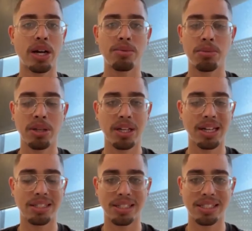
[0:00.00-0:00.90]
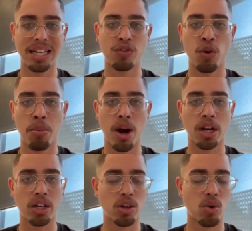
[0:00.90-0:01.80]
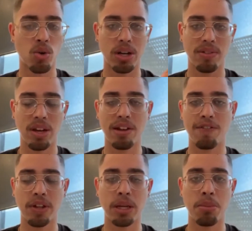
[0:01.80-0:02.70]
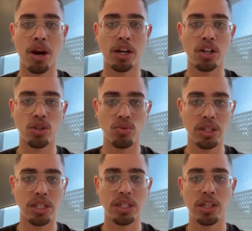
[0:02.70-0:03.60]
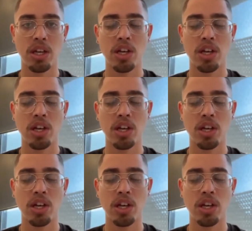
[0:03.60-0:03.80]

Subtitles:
comes to being a successful marketer or even a affiliate marketer, you need